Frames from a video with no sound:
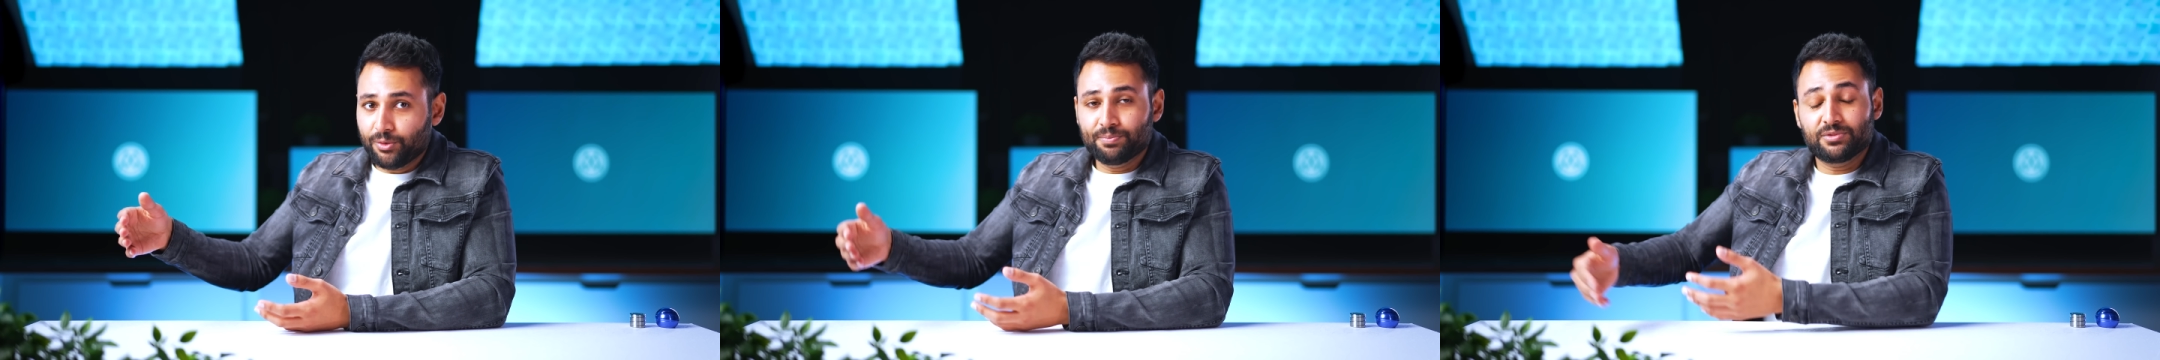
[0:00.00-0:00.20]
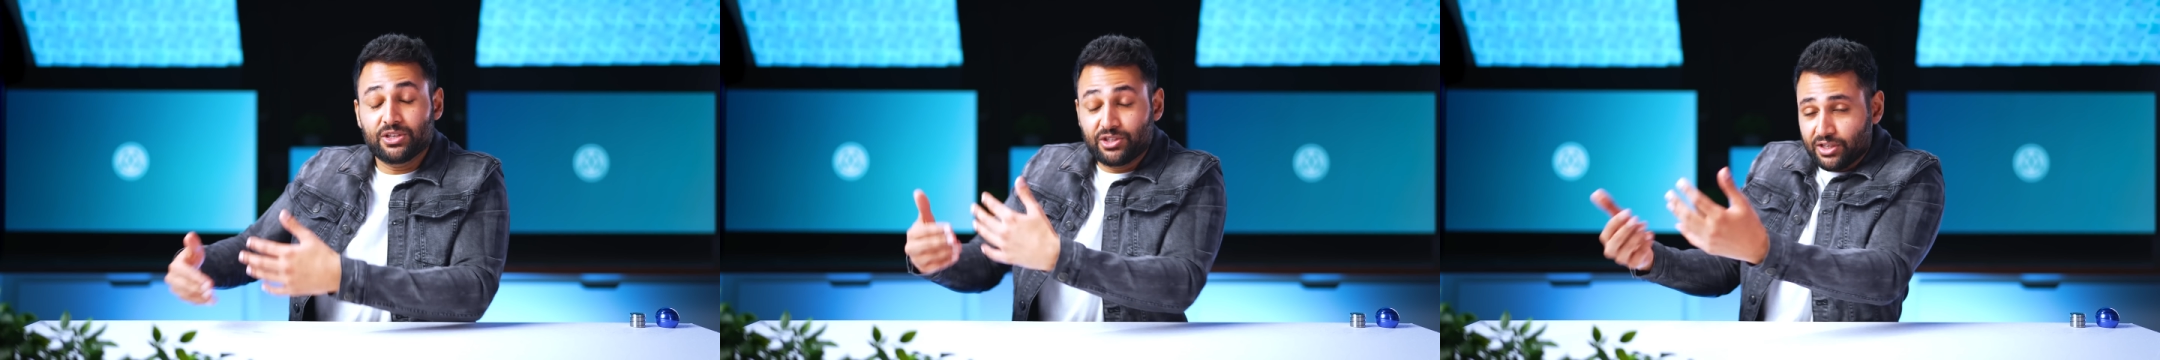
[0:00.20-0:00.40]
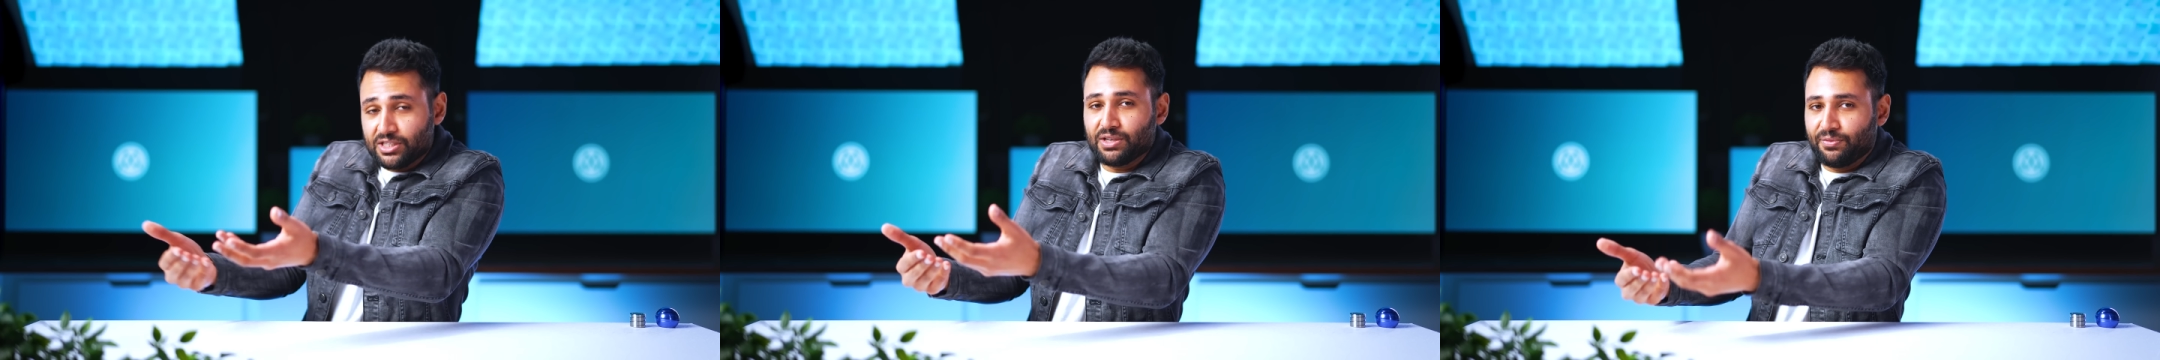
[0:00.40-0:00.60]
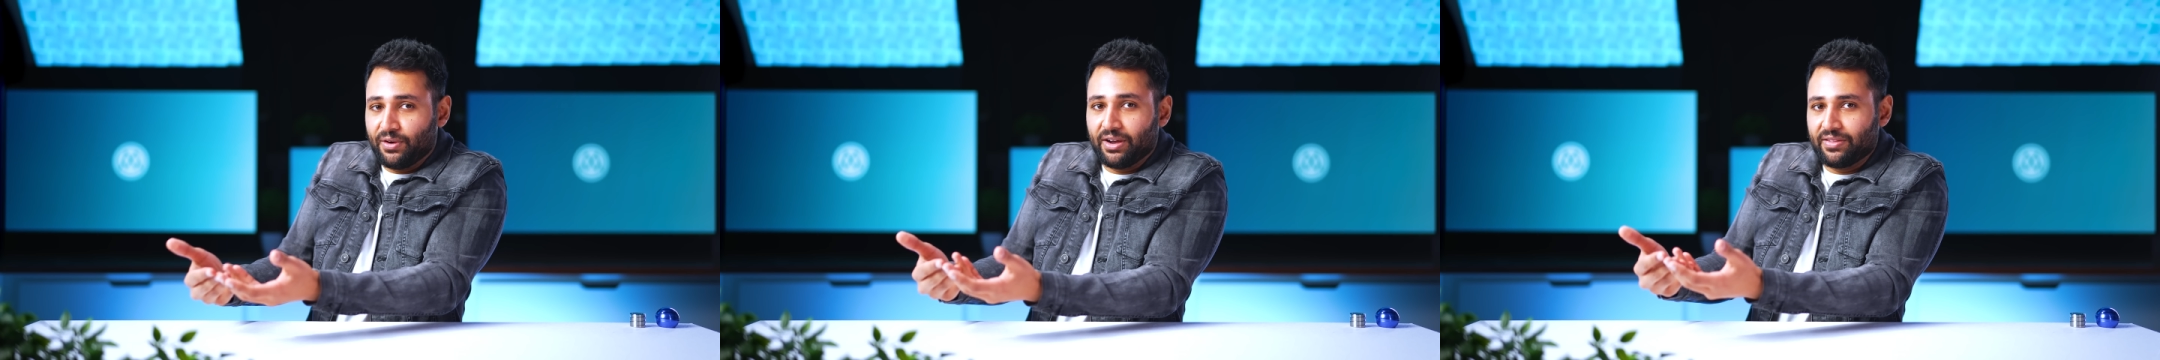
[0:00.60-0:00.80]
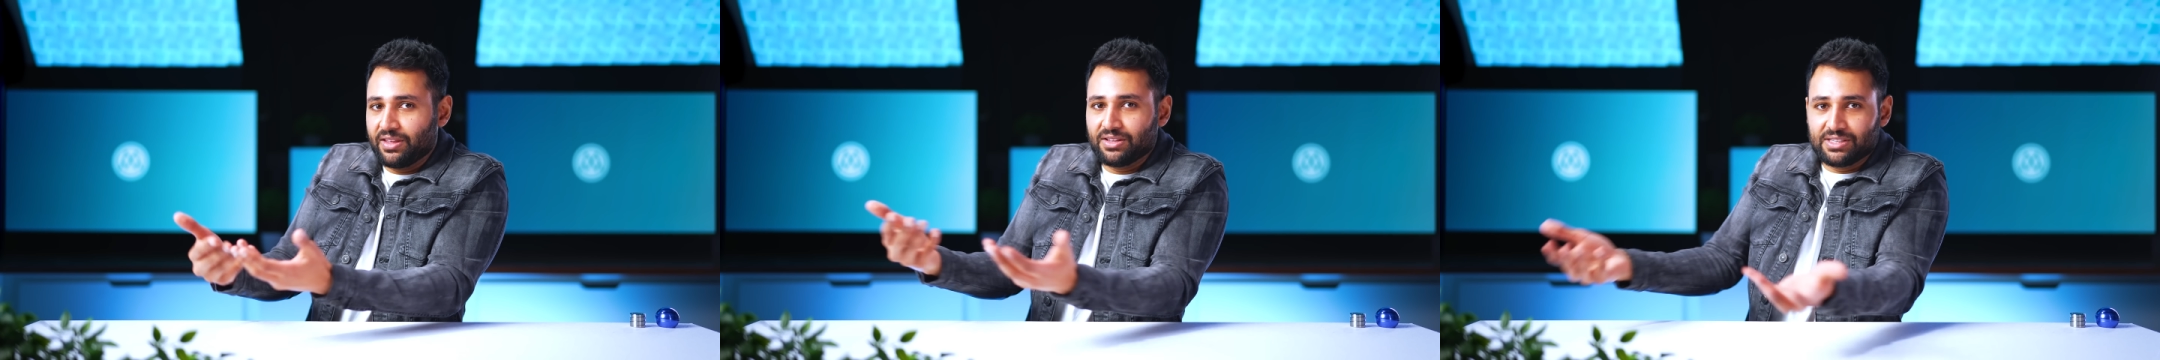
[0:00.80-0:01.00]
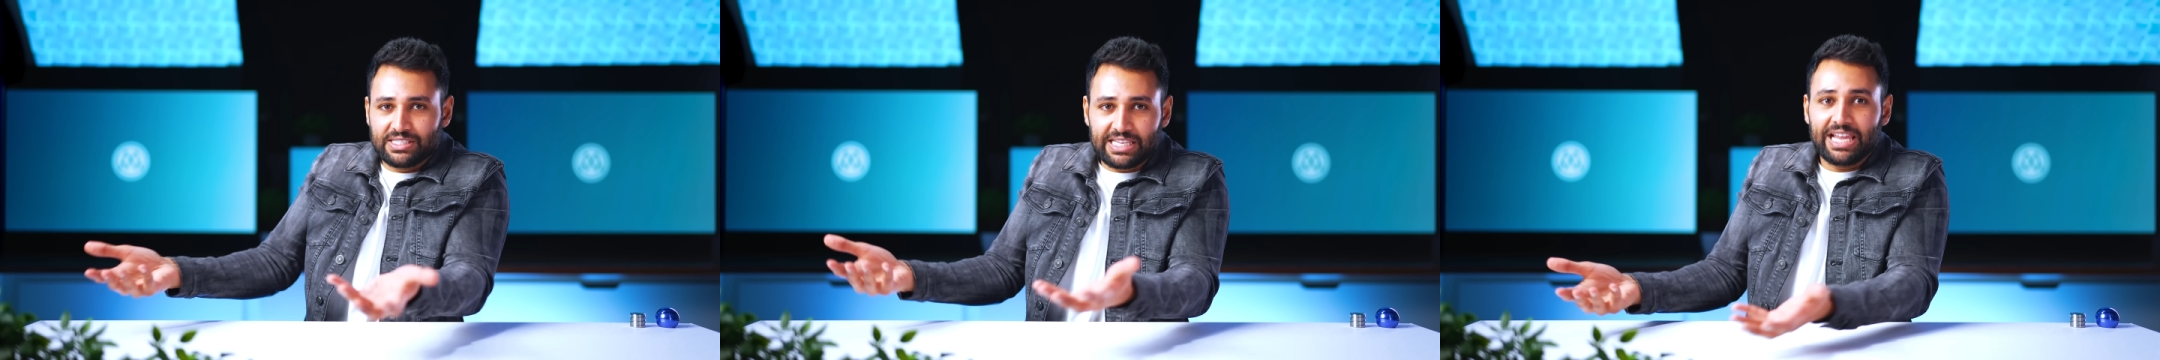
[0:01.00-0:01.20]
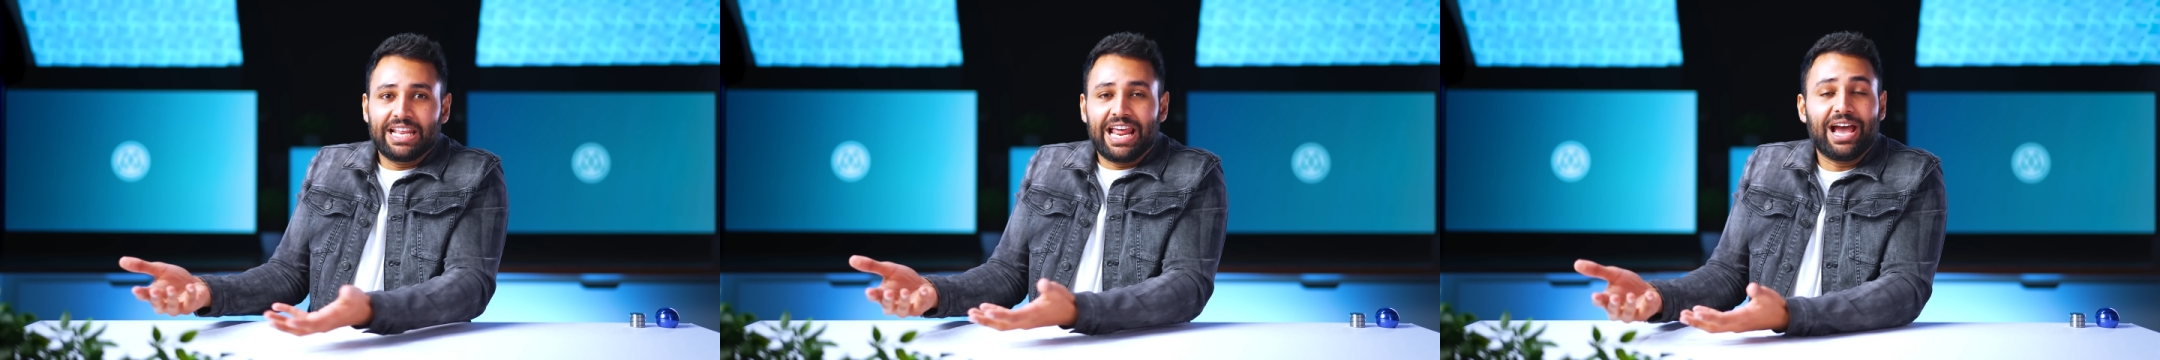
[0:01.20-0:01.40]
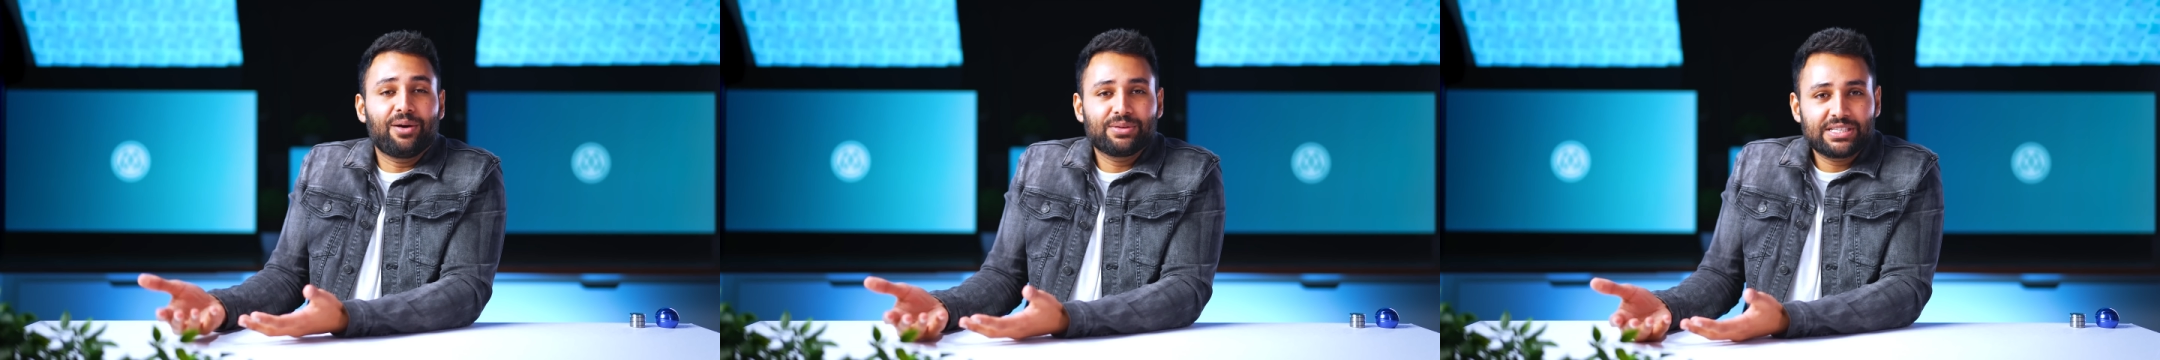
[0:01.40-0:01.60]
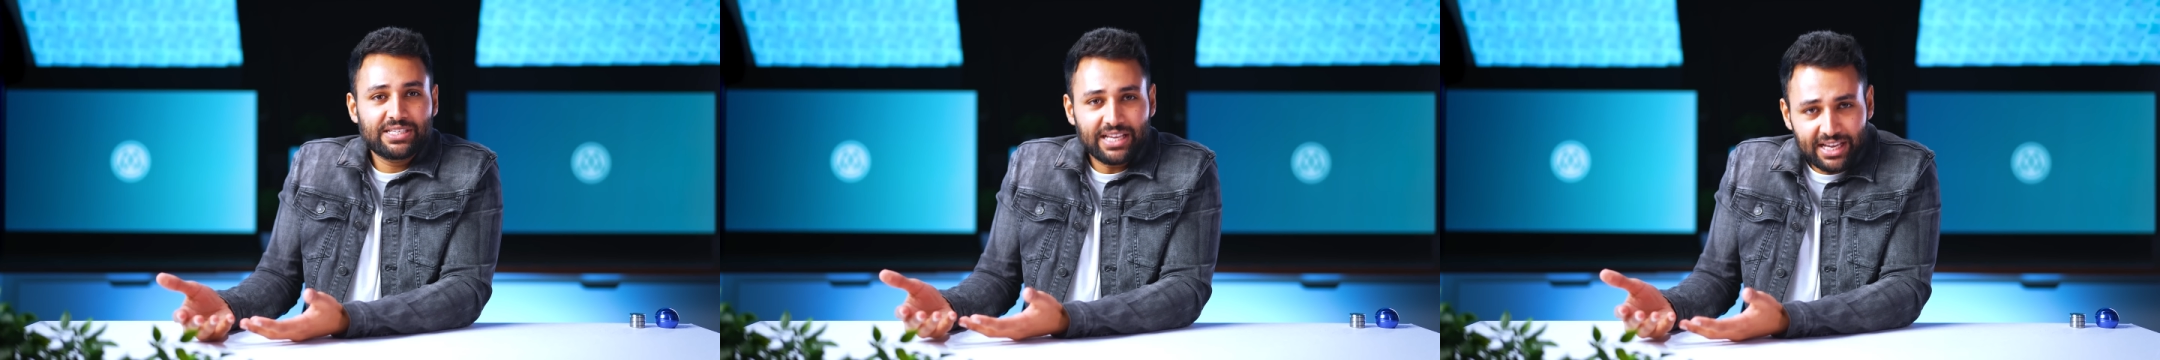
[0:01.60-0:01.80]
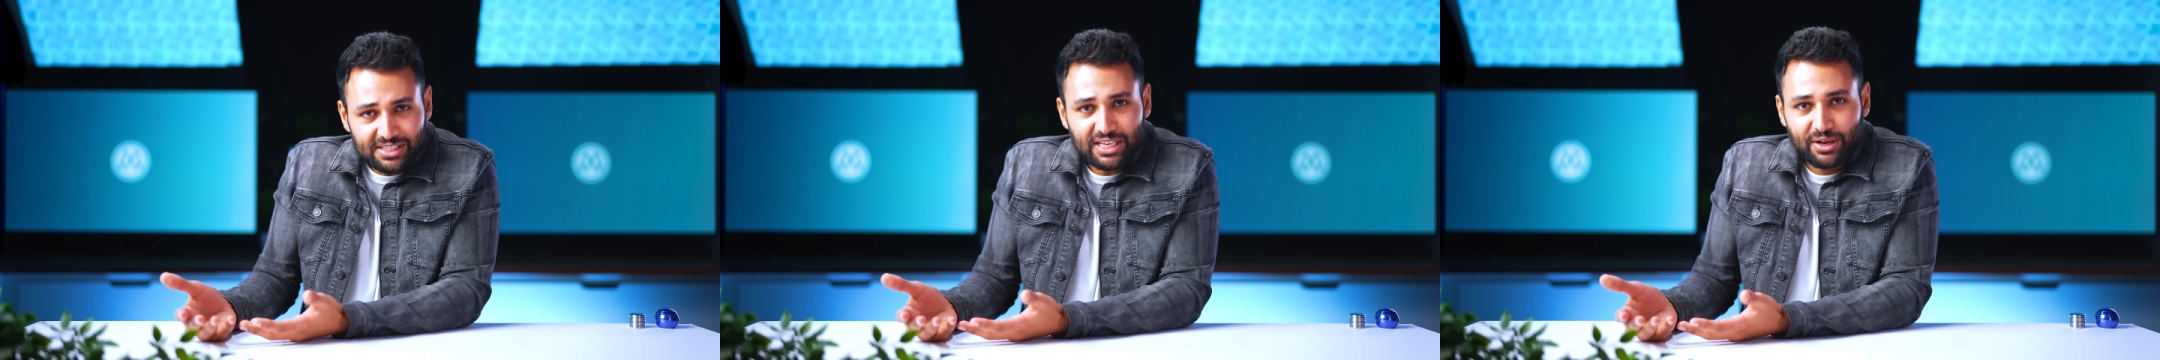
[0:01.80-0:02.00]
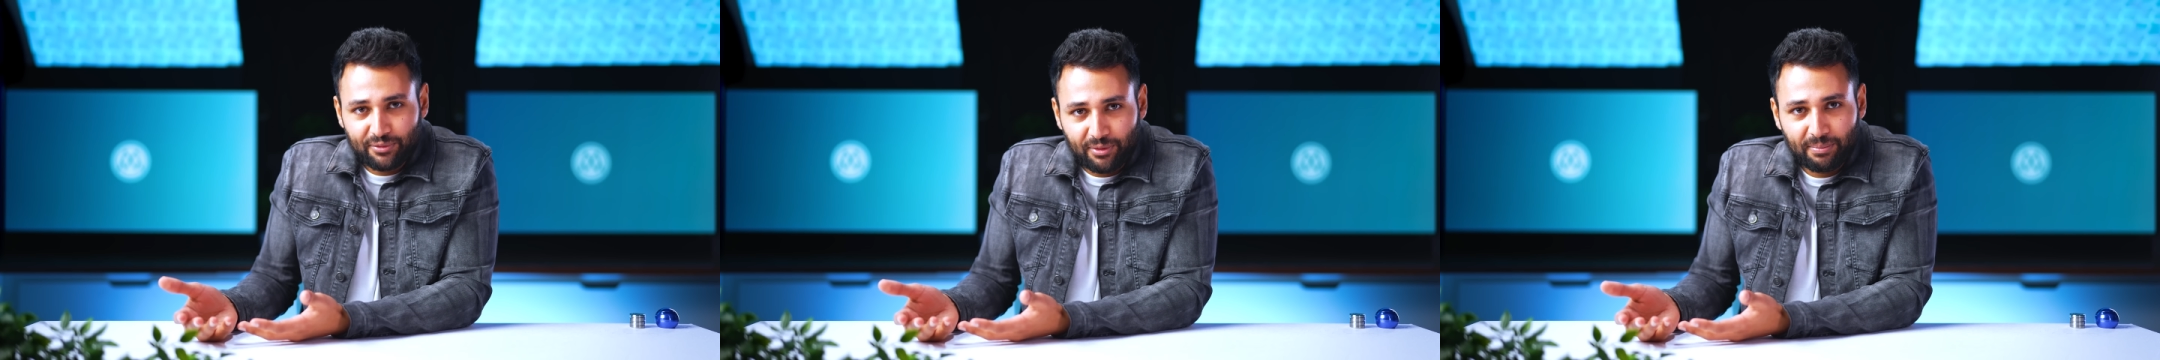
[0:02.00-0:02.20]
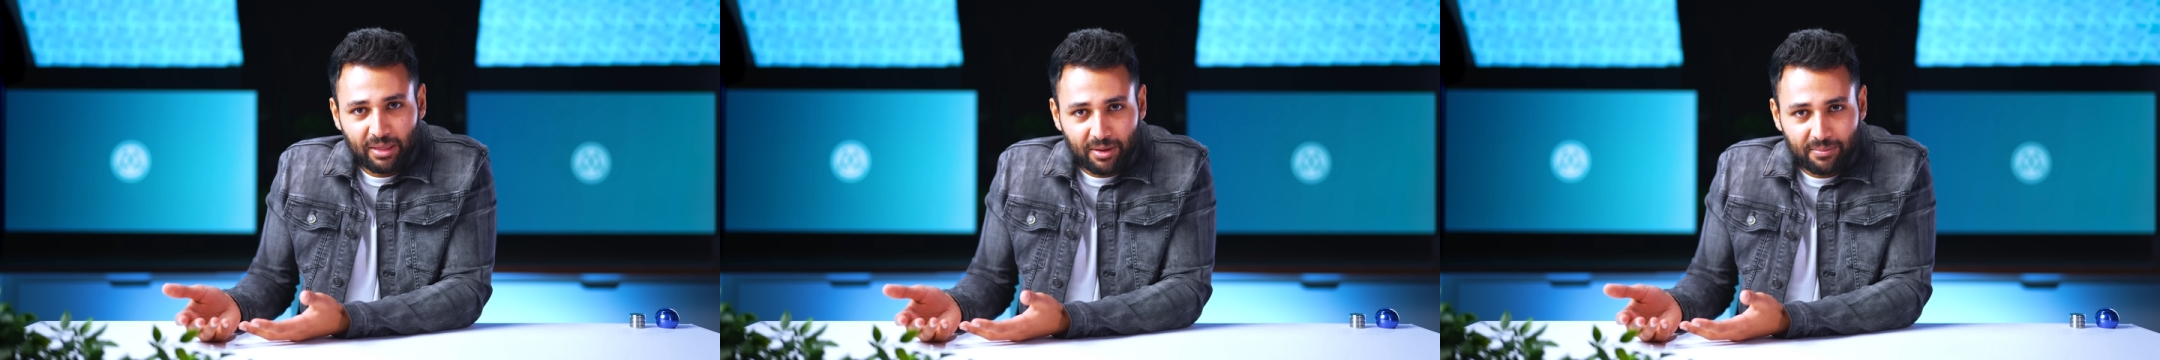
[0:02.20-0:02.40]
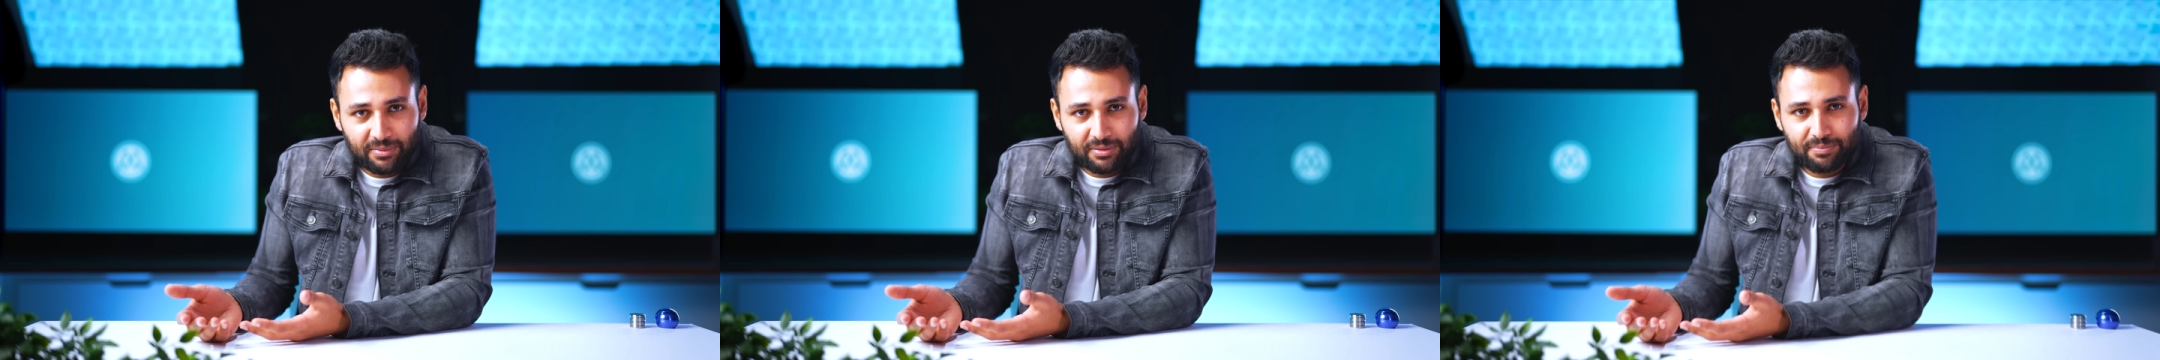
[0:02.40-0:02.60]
to justify the insane hours he's asking from them,